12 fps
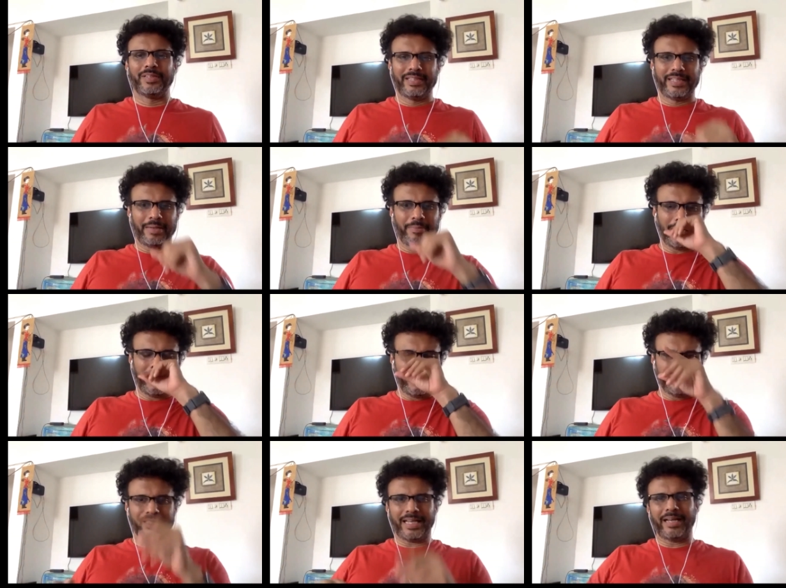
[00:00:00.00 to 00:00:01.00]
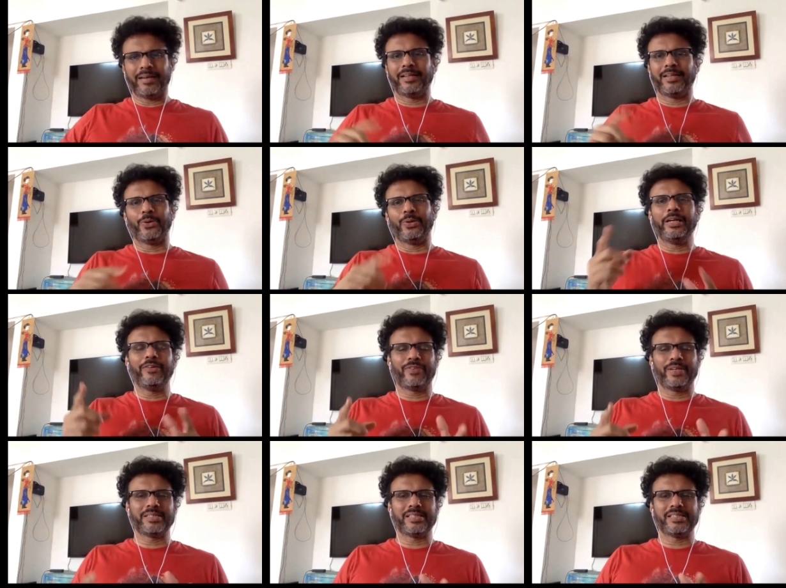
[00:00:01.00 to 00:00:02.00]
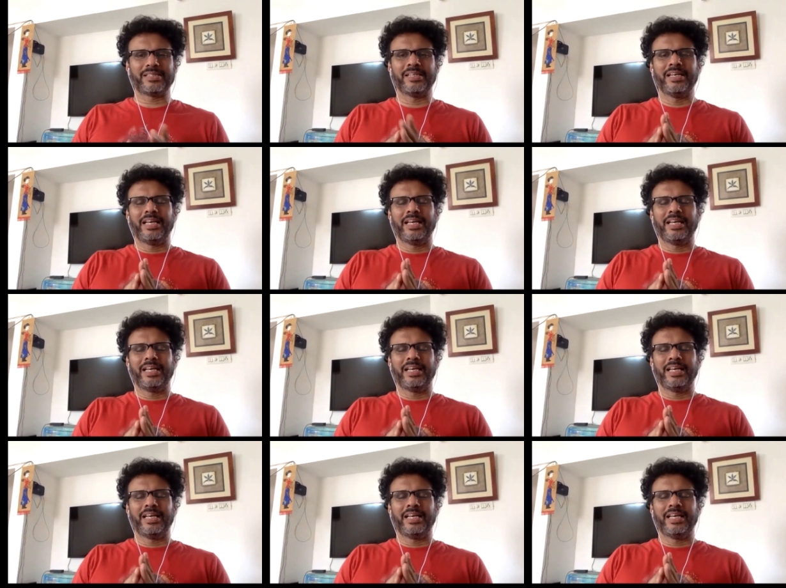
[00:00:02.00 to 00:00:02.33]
the Himalayas, and the only difference is